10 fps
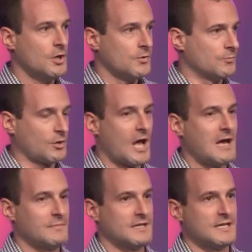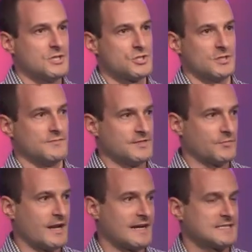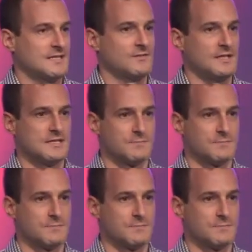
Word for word: through a combination of different activities,